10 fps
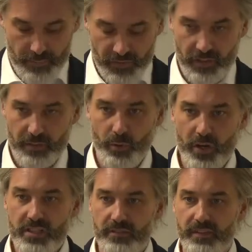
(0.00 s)
So the
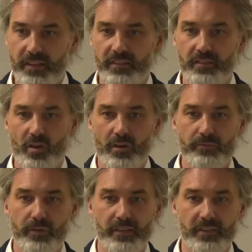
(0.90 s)
point of this
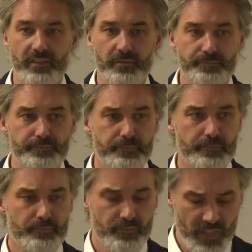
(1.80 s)
conference
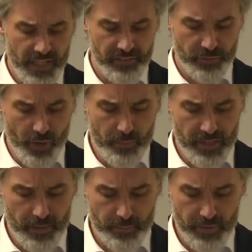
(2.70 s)
is to open
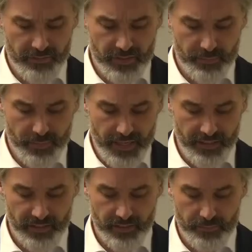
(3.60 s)
up a bit of a
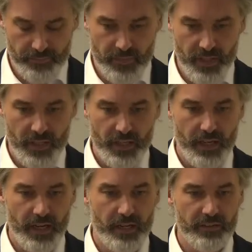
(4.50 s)
debate,
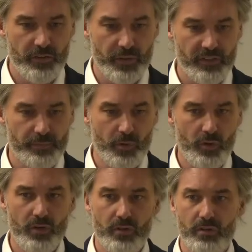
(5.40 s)
to
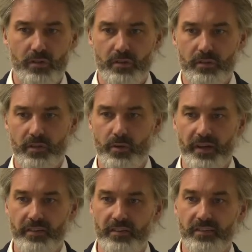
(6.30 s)
explore the
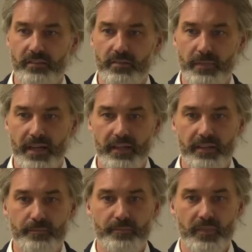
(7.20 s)
questions that
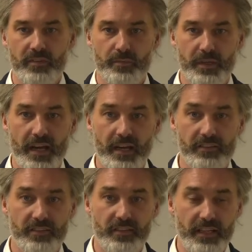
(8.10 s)
remain to be
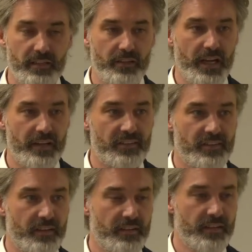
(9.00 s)
asked, let alone
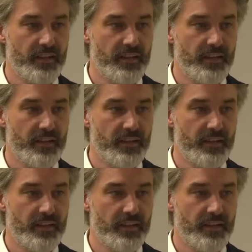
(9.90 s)
answered,